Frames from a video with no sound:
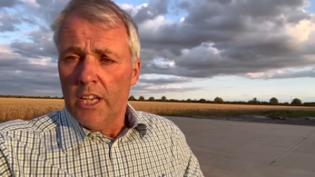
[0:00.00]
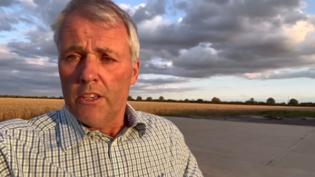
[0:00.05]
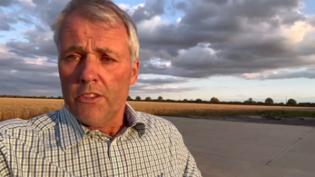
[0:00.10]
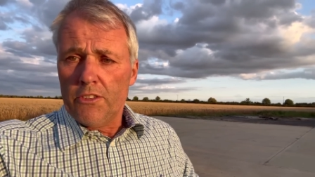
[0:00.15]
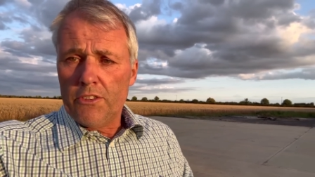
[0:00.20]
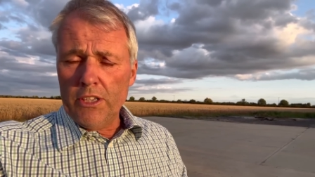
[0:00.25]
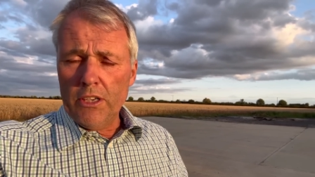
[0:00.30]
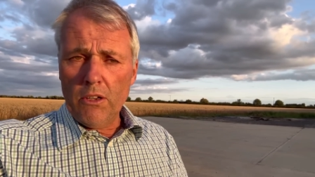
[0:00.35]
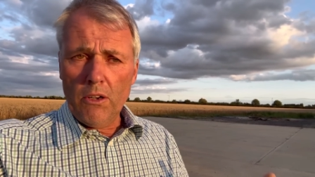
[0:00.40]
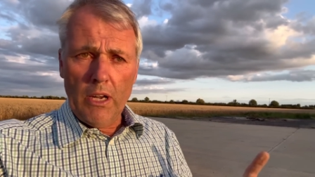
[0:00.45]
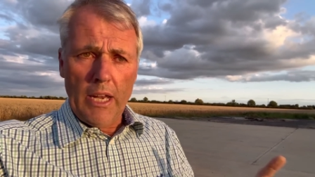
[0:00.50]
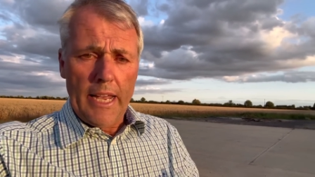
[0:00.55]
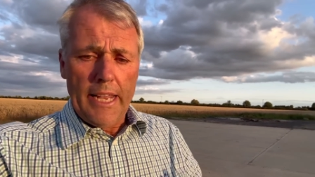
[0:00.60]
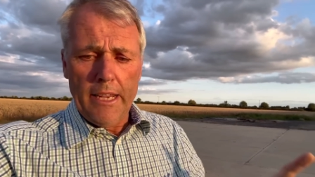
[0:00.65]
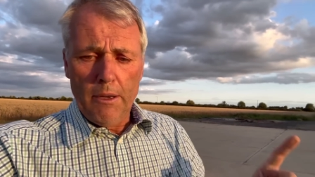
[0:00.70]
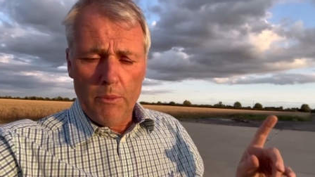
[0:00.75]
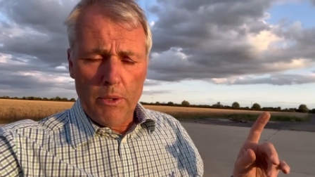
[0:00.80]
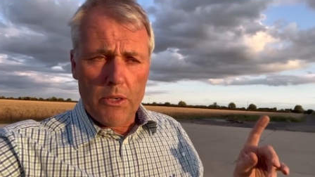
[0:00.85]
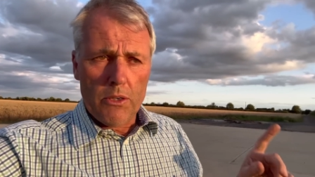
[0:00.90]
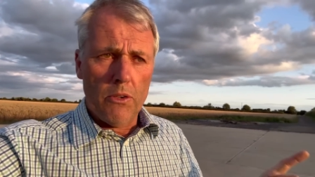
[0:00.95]
Still
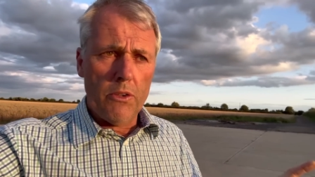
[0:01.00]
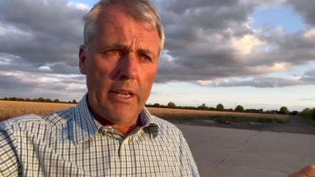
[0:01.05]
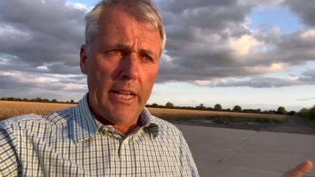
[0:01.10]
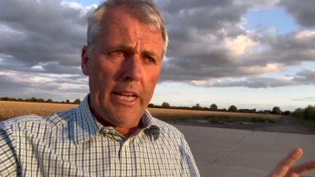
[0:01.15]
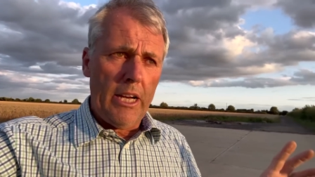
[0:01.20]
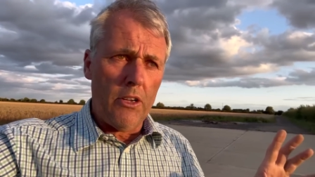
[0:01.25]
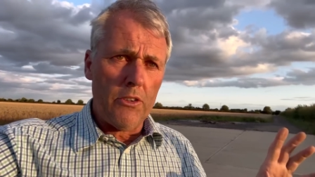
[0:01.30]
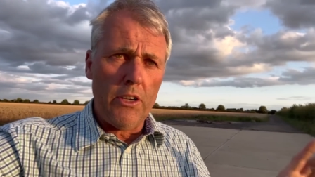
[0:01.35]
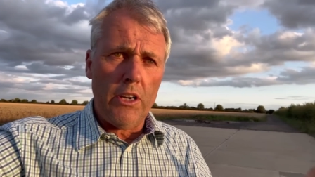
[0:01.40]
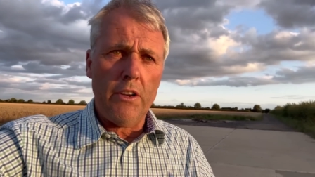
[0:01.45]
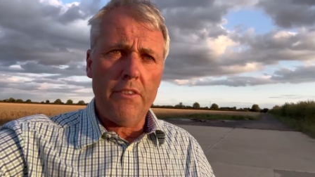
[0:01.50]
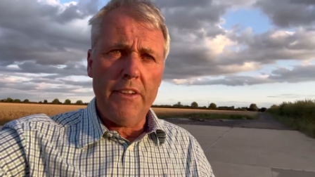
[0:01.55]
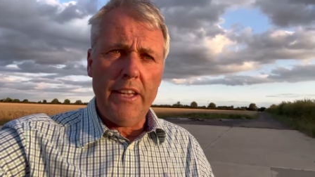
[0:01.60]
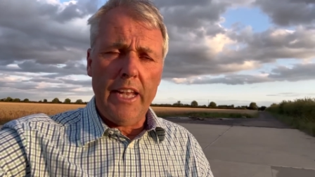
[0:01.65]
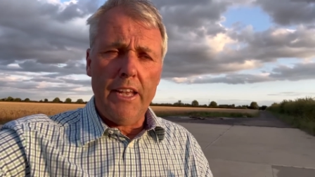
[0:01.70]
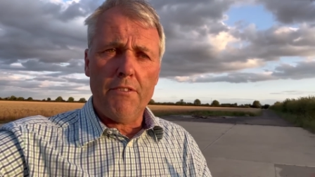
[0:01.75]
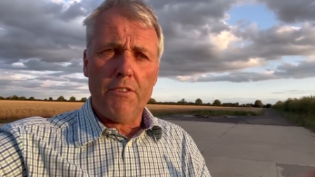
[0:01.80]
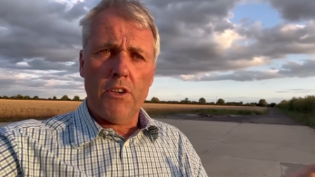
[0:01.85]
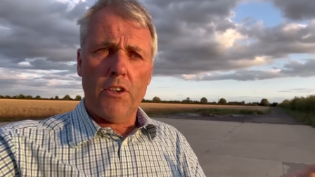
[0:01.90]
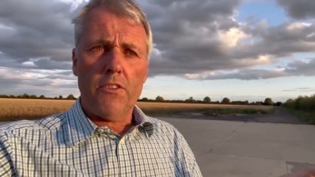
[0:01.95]
late, we couldn't get on uh,
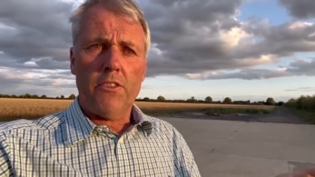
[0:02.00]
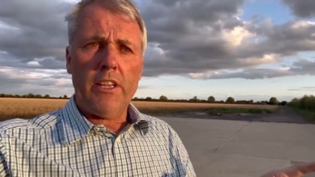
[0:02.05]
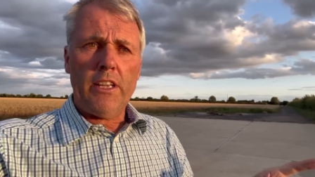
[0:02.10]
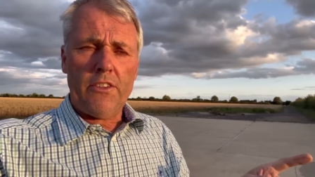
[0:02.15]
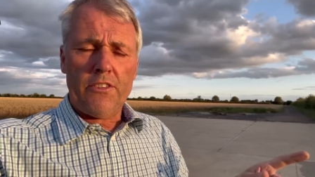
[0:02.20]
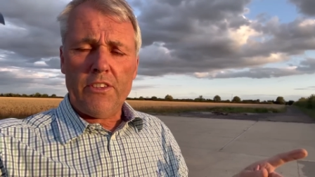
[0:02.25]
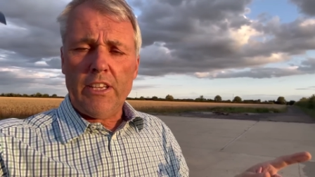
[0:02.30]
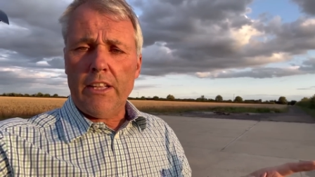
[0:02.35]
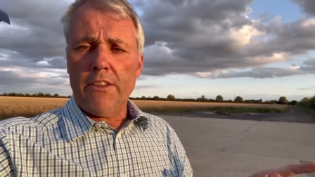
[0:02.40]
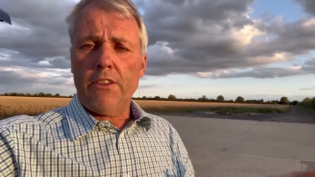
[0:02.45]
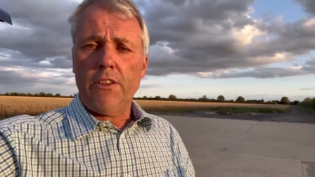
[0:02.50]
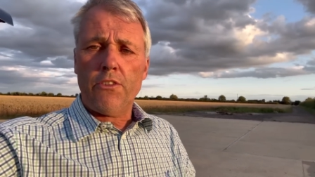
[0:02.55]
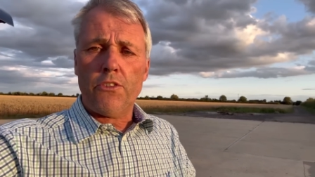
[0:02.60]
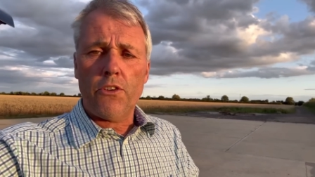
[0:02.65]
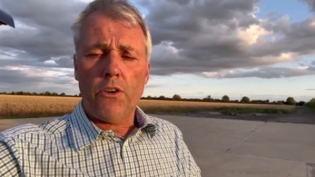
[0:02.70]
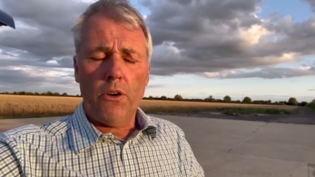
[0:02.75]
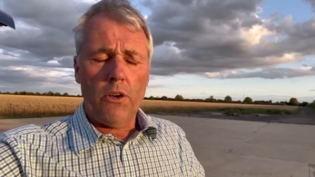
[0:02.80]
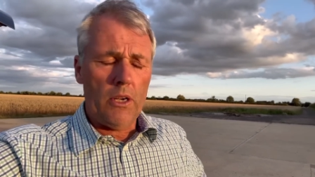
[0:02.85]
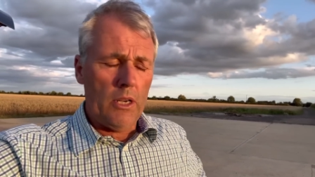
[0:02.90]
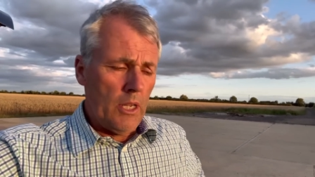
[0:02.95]
even on the sandy
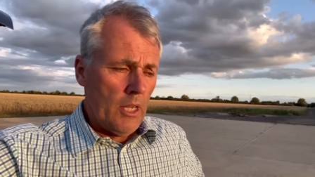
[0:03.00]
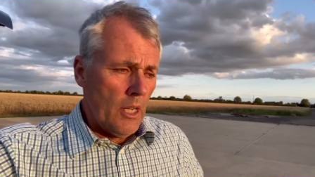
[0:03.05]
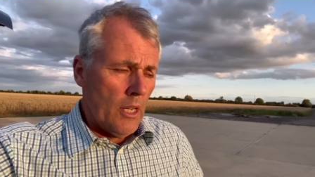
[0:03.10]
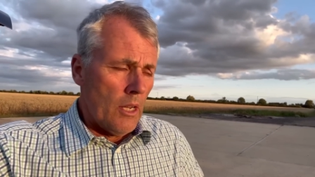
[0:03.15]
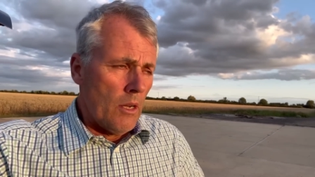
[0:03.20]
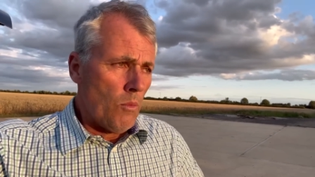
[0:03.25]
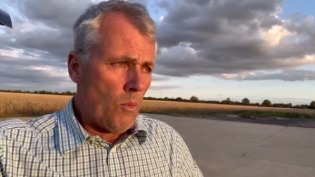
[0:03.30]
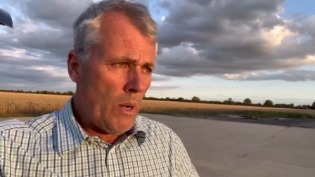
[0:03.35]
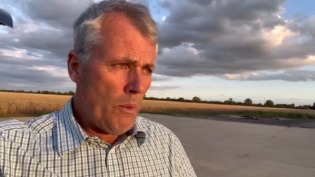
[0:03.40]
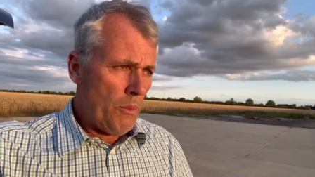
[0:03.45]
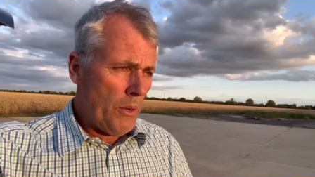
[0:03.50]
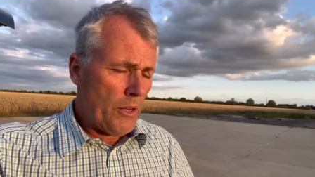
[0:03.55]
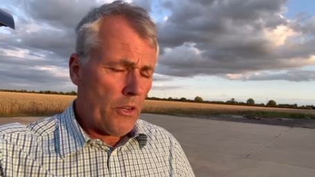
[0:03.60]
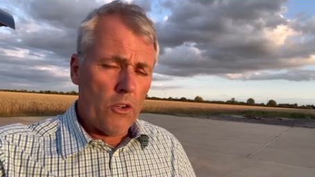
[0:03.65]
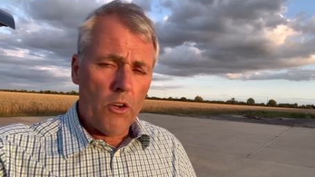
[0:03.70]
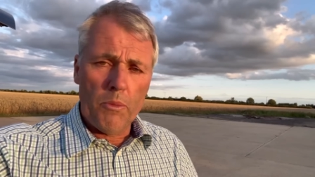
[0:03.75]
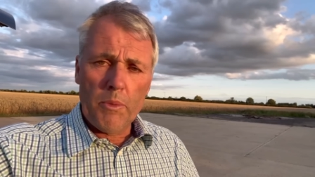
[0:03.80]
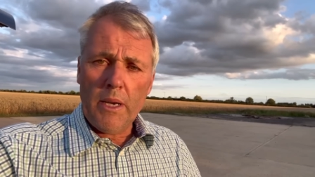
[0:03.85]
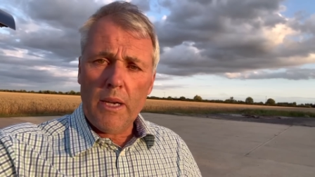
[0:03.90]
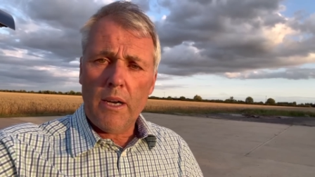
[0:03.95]
soil when we'd
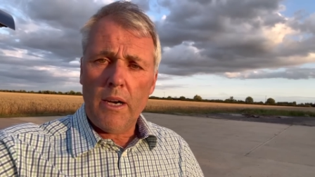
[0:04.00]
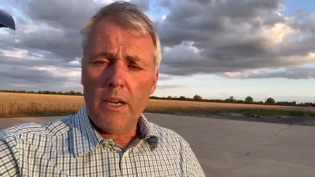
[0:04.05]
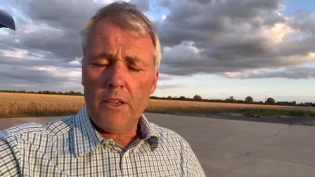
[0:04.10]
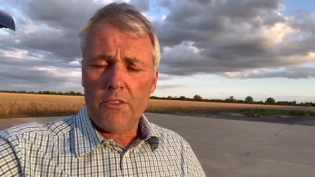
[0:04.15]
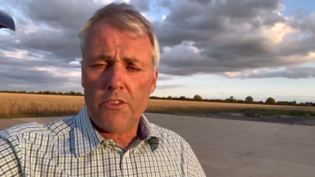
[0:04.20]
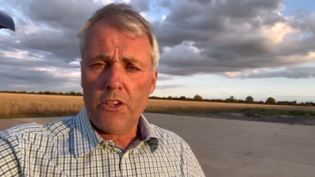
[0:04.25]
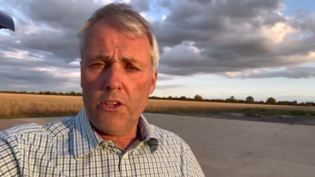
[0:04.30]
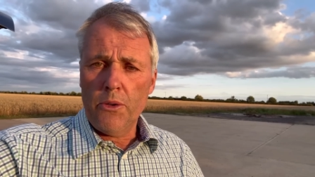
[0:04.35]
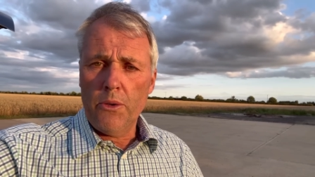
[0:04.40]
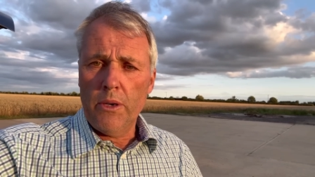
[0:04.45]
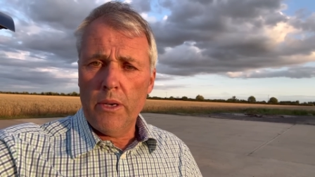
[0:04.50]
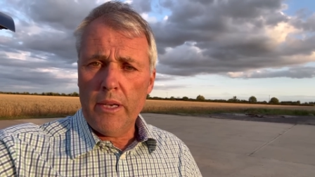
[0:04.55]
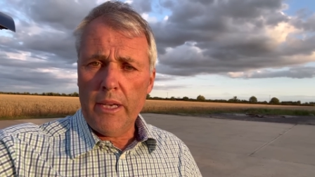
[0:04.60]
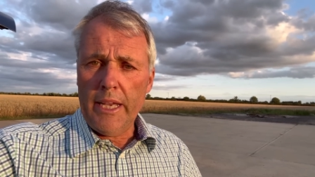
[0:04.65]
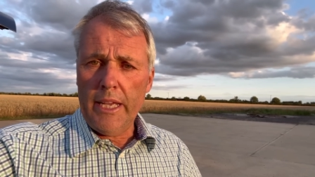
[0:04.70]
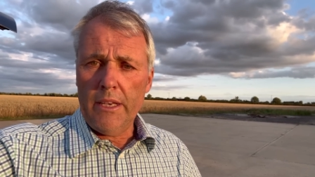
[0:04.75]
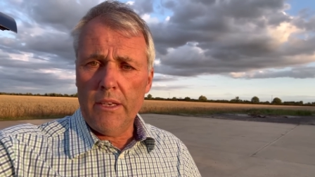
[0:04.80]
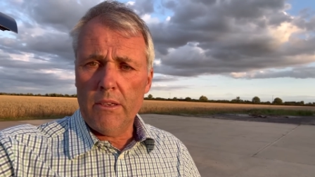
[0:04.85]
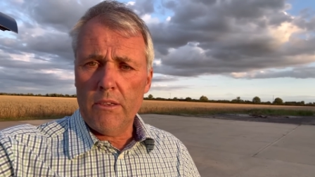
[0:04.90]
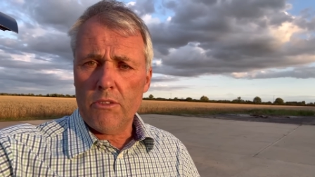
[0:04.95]
normally like to
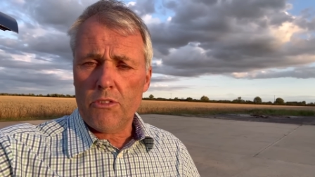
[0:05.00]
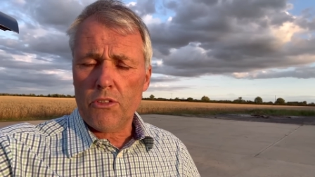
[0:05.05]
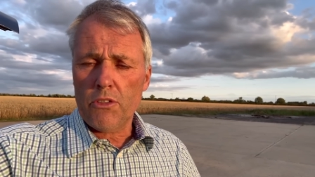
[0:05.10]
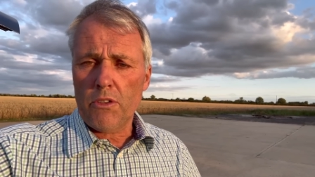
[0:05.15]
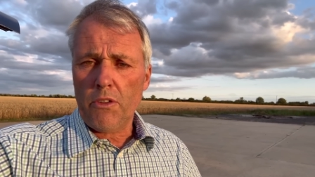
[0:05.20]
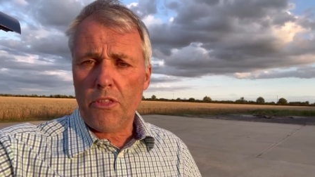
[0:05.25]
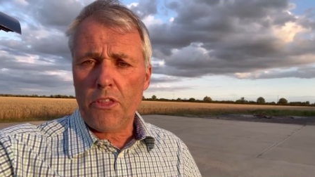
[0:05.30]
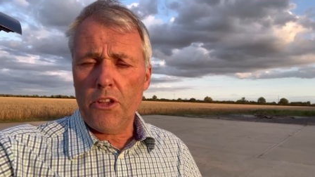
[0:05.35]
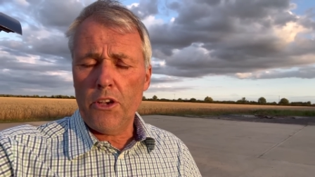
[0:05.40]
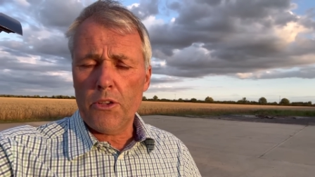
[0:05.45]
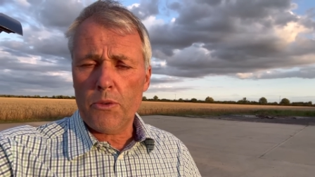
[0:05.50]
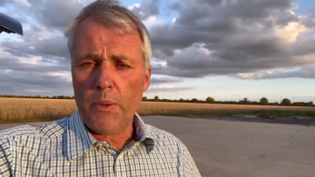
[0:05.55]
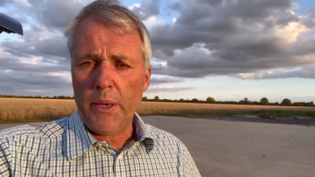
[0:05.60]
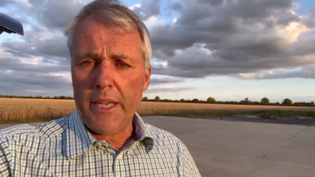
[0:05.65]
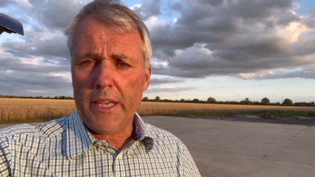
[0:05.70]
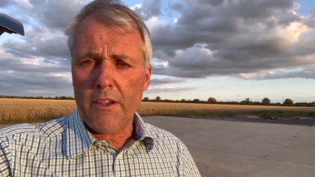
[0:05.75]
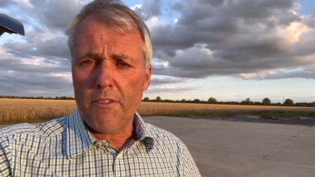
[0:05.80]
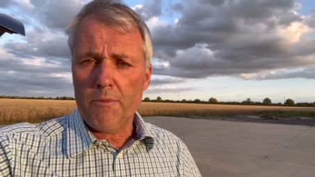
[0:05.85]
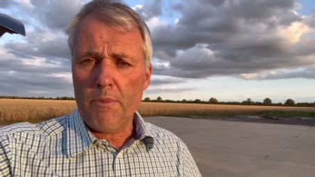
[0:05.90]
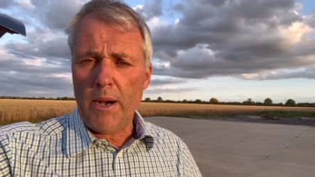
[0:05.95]
in the sort of third
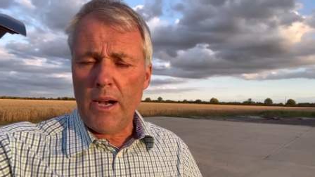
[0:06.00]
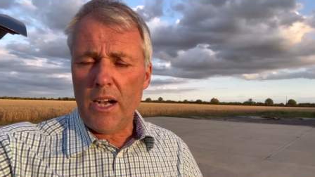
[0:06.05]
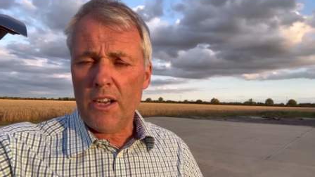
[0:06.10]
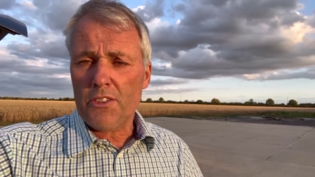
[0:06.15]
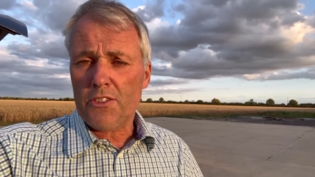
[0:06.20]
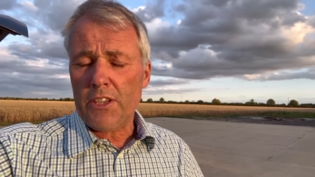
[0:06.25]
week of March,